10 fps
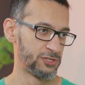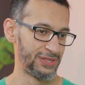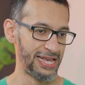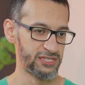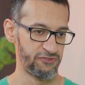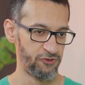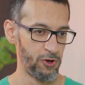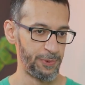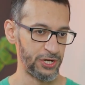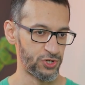So that's the full
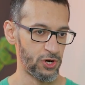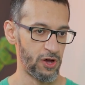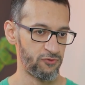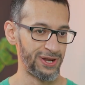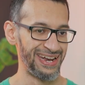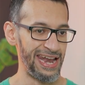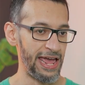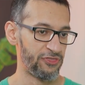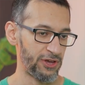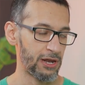picture of what an
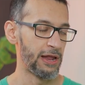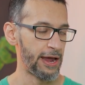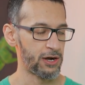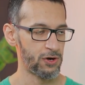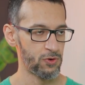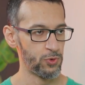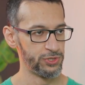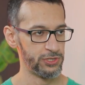ethical hacker would